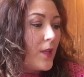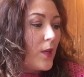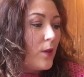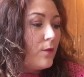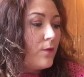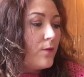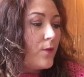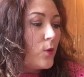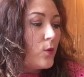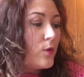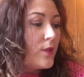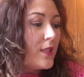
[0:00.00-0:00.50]

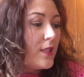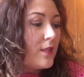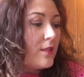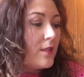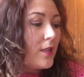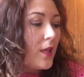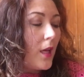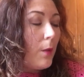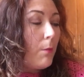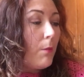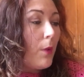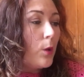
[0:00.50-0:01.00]
fullness
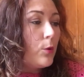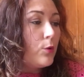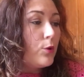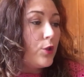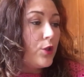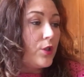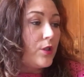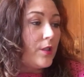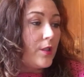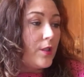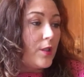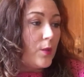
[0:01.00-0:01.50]

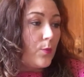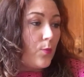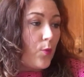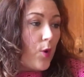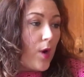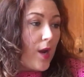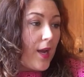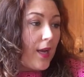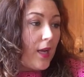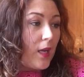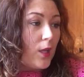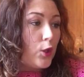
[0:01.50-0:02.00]
emulsion
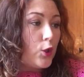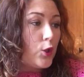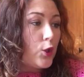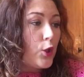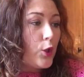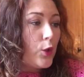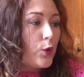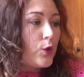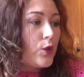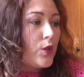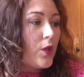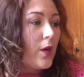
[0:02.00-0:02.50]
spray,
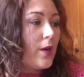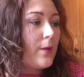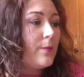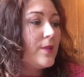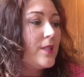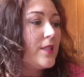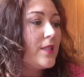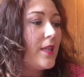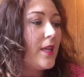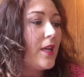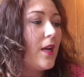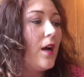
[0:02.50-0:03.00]
2 times
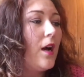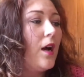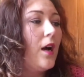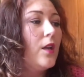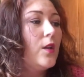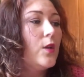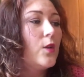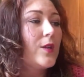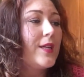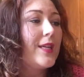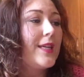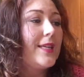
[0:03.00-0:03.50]
thicker
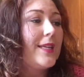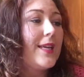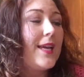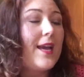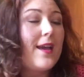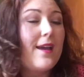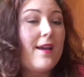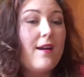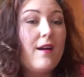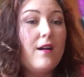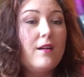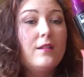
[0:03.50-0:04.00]
looking
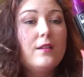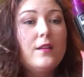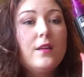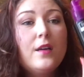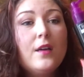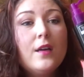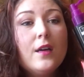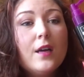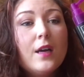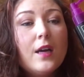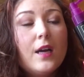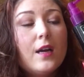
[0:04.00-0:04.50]
hair.
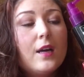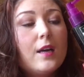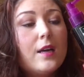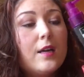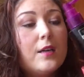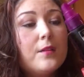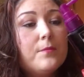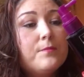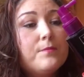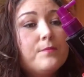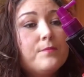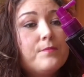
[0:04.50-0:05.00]

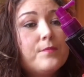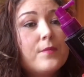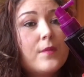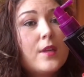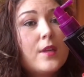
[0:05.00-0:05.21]
I